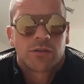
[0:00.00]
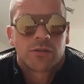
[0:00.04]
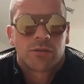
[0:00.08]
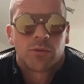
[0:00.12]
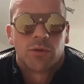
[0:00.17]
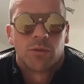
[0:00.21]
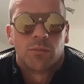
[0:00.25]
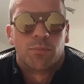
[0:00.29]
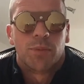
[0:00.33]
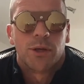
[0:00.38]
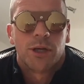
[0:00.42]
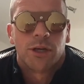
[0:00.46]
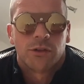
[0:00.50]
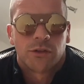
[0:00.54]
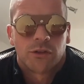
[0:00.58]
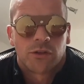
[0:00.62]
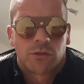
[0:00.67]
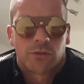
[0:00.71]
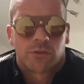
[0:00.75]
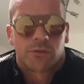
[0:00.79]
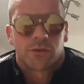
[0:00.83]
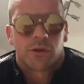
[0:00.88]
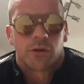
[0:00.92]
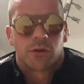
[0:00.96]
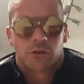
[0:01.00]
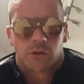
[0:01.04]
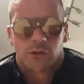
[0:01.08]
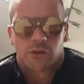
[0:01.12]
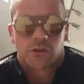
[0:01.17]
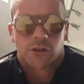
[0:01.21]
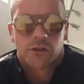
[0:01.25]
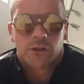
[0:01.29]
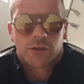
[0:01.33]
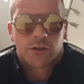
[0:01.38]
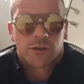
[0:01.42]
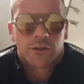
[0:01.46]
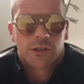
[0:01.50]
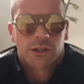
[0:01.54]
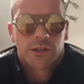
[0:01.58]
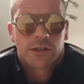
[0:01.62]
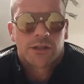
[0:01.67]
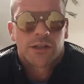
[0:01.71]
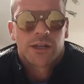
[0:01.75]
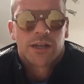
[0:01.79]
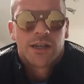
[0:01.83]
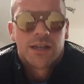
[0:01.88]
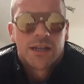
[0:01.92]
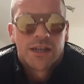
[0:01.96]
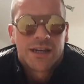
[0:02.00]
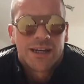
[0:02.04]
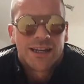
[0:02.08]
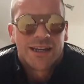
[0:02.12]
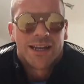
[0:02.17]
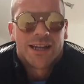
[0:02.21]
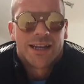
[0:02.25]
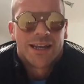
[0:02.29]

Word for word: or burnt some frozen sausages, and